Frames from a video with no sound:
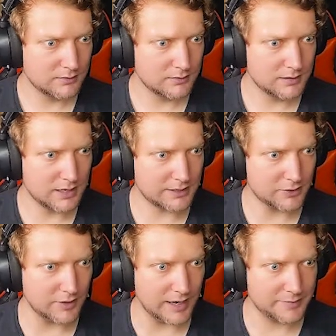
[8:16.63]
Ah,
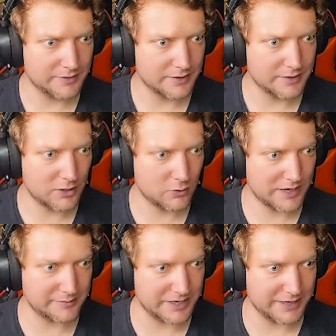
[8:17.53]
crap. I don't know what
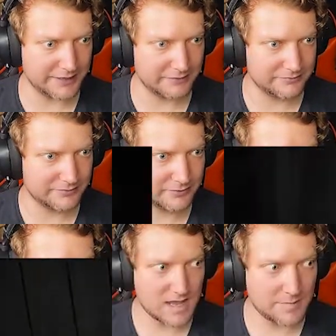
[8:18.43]
I'm dying of.
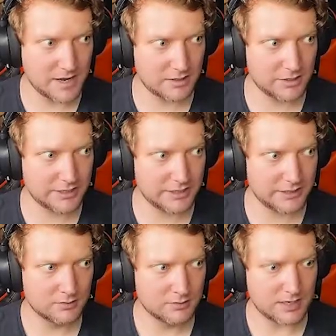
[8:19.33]
I'm not
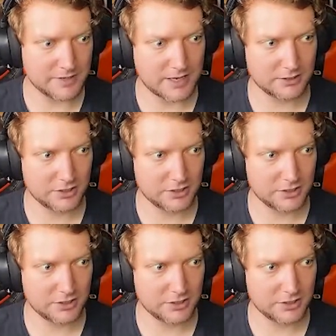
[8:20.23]
looking. I'm not